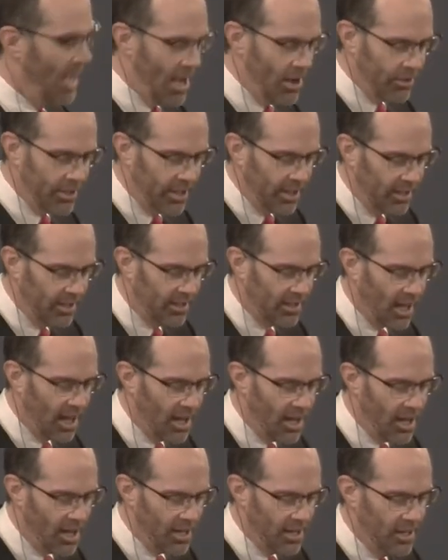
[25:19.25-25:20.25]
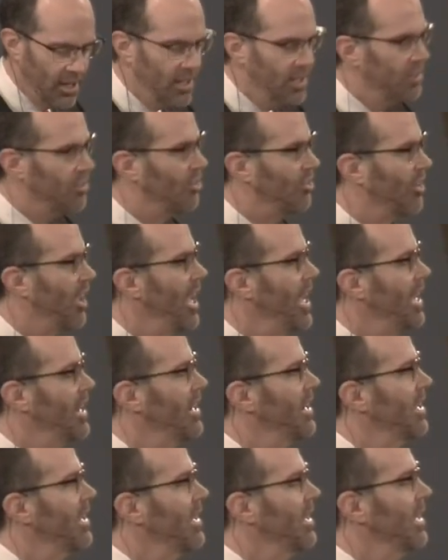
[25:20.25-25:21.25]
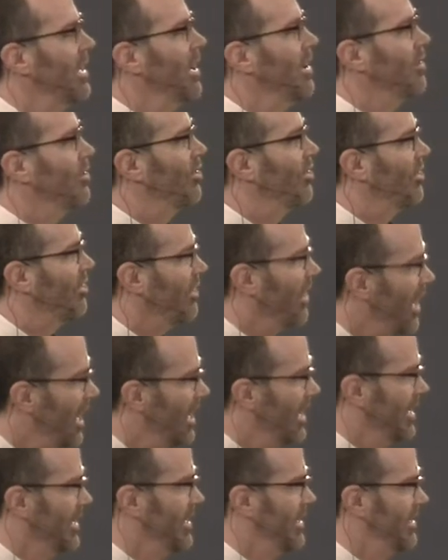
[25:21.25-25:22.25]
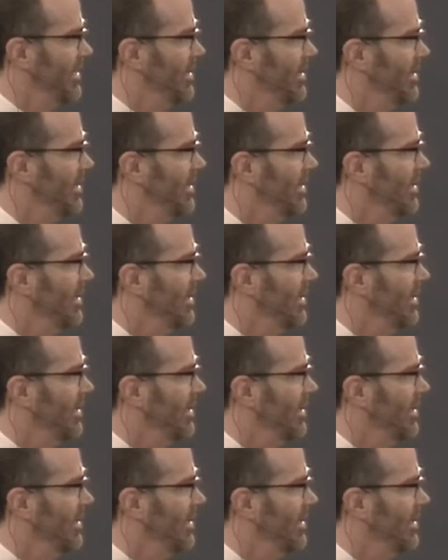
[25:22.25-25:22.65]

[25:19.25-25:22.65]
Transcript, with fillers: How could God send his son